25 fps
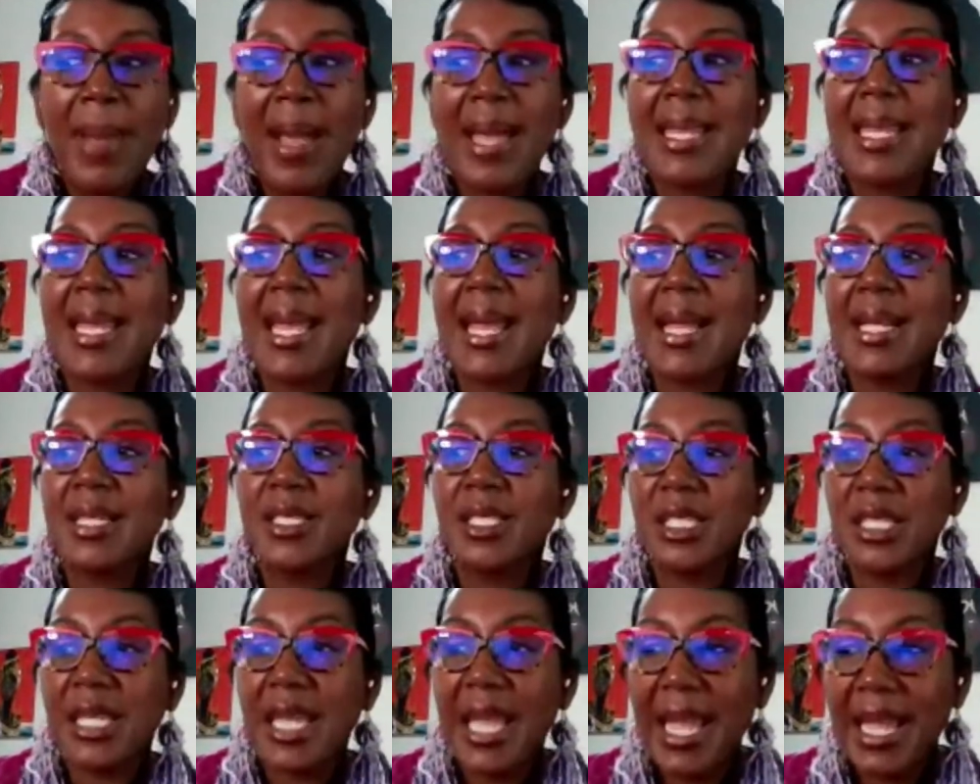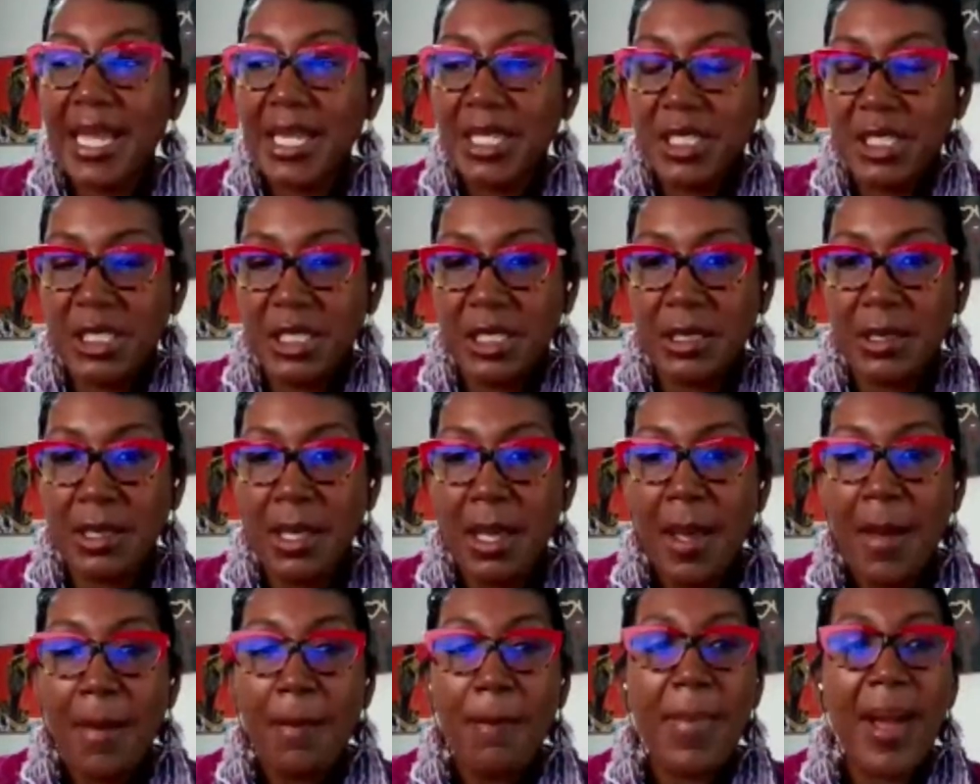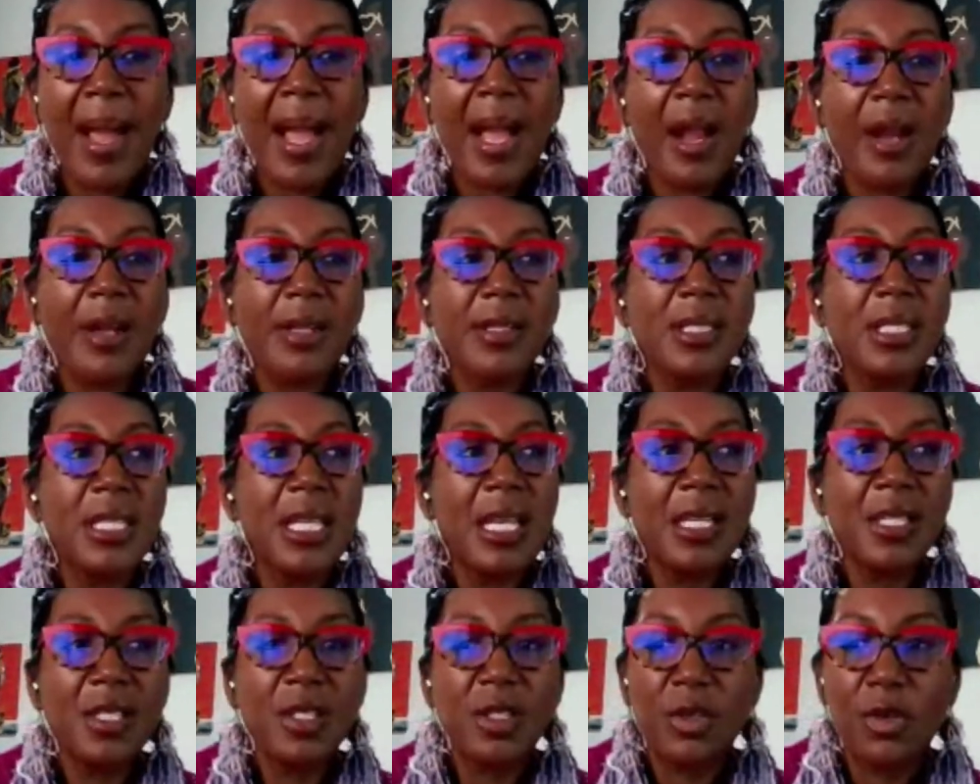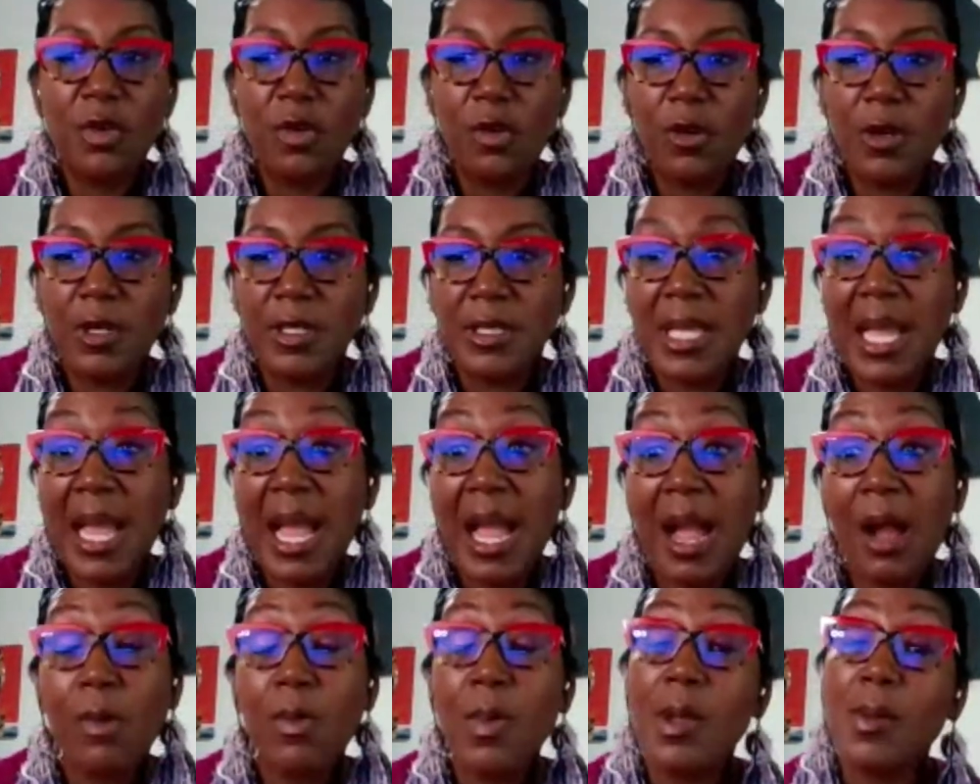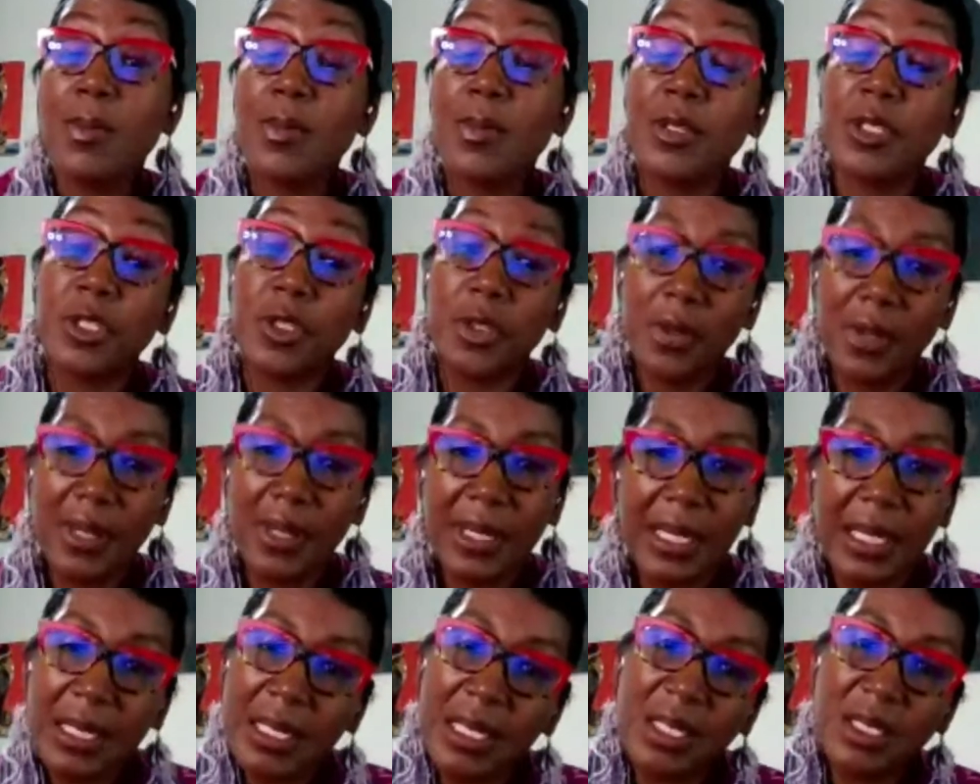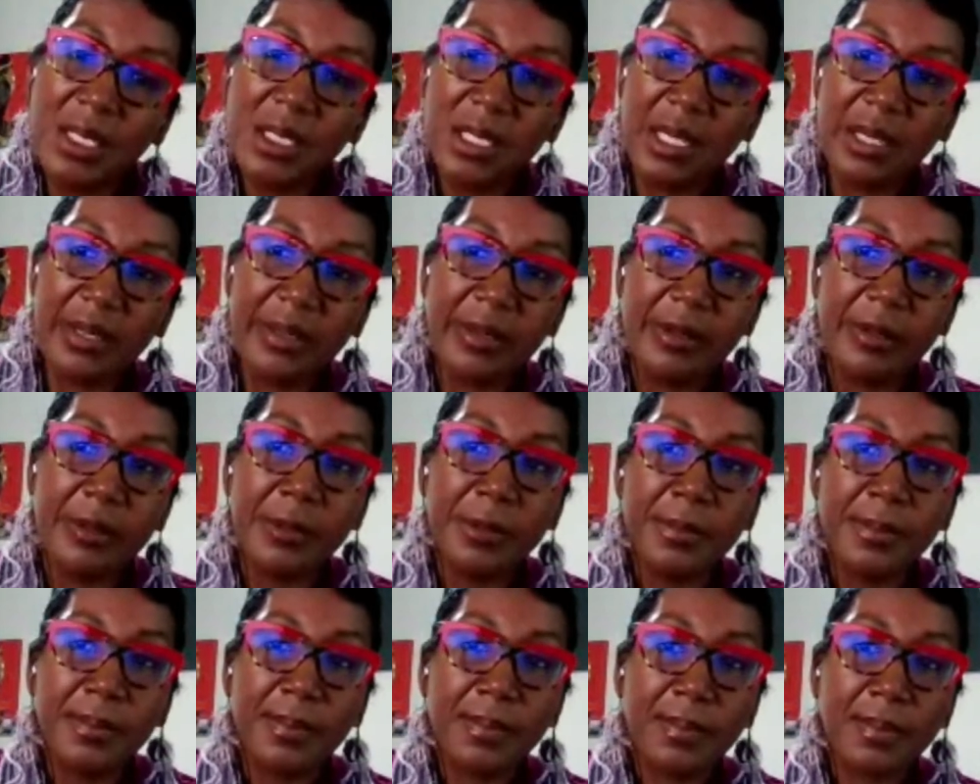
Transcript: by the education, by our test scores, how we were treating each other.